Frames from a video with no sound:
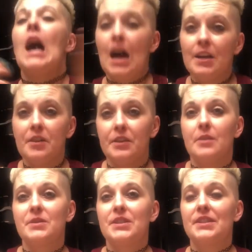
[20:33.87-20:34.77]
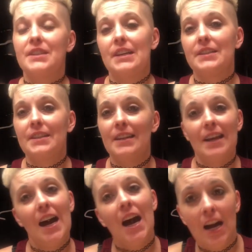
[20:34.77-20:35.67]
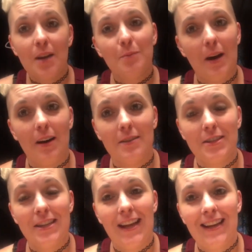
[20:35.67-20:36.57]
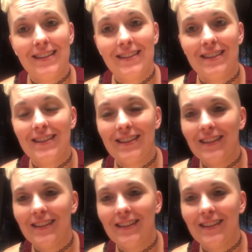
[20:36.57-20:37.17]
I know that was disgusting. I apologize.